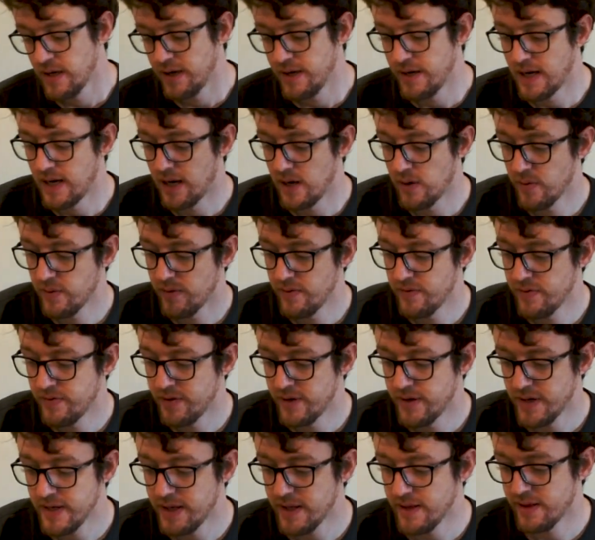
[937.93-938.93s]
Now,
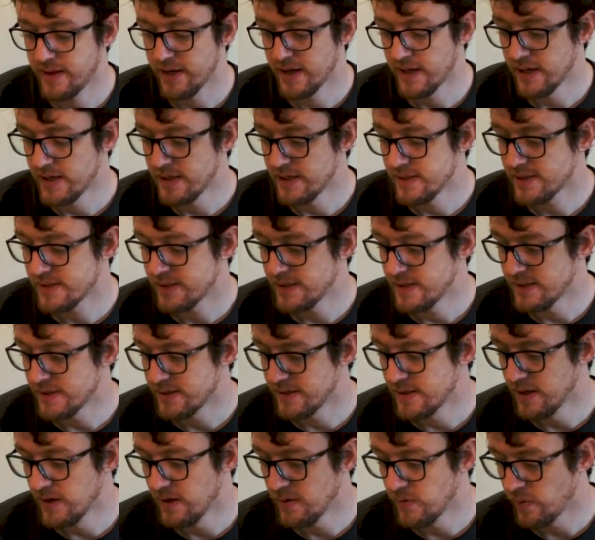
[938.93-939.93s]
the neat thing is
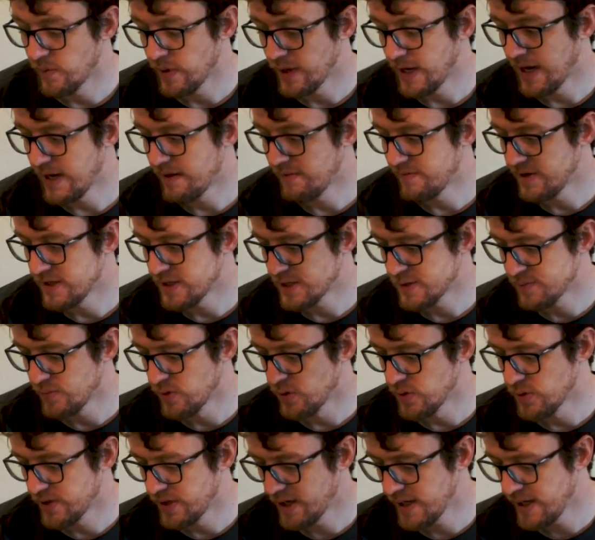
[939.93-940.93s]
that we have this
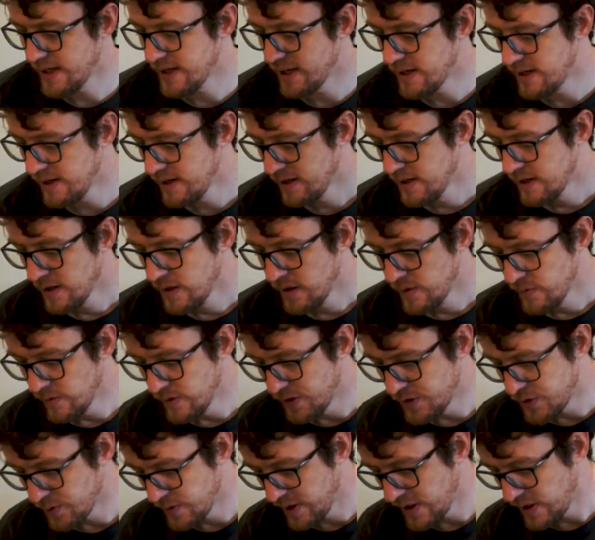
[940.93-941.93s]
board here,
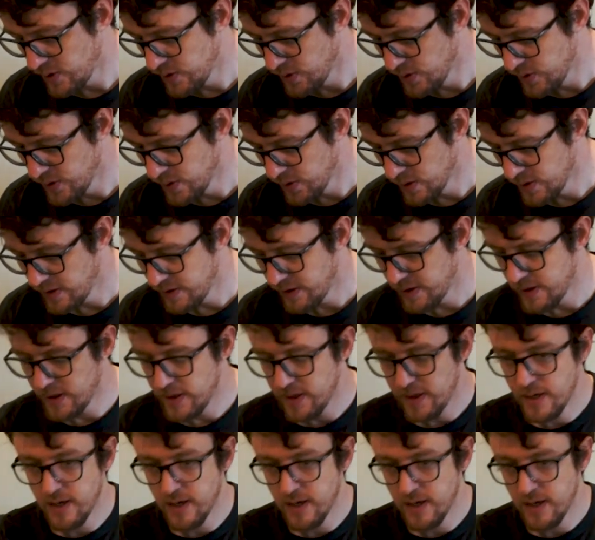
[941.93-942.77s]
which we call the